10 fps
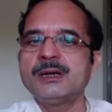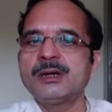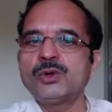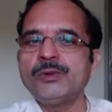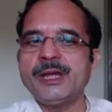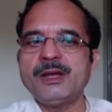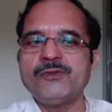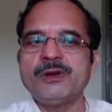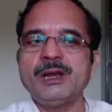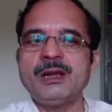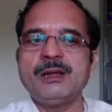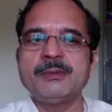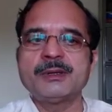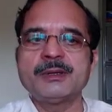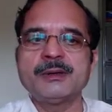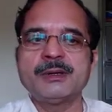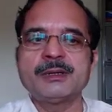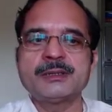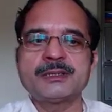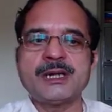today we'll
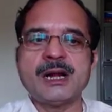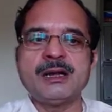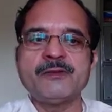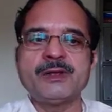start with the